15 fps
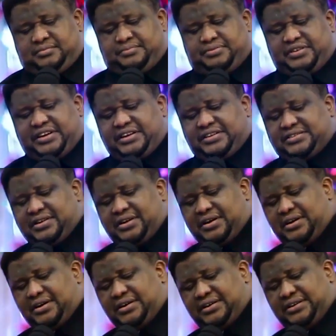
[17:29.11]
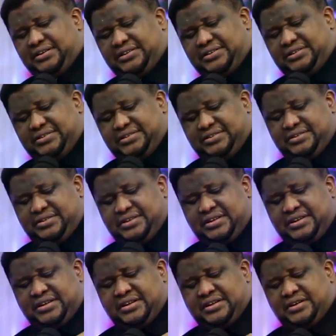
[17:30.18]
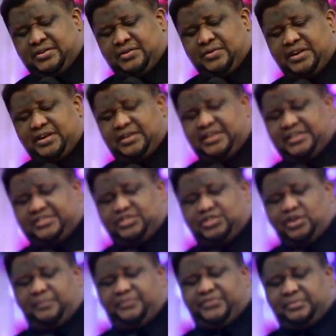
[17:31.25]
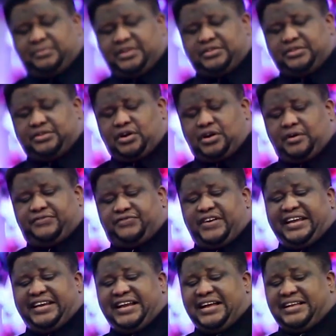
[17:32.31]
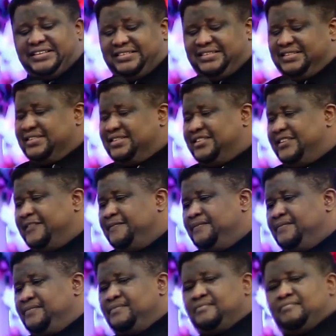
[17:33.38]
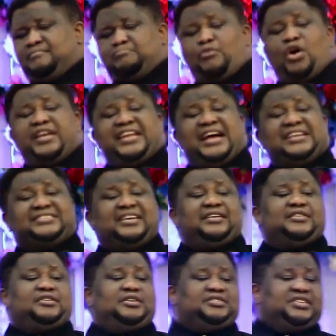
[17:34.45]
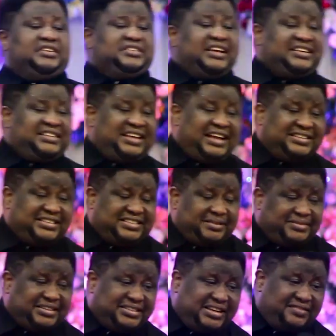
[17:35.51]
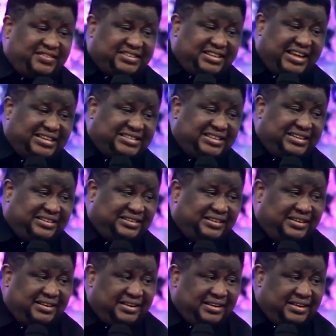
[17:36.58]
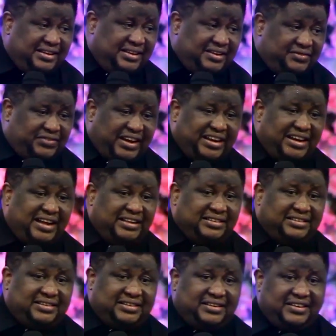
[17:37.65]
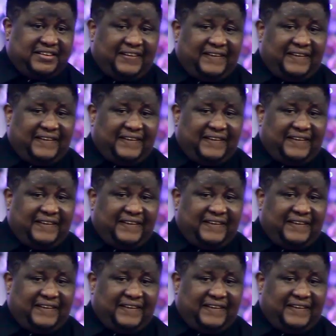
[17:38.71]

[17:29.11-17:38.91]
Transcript: Praise God. Well, let's jump from there to talk of finance. Money answers all things. Ecclesiastes chapter 10, verse 19. Finance.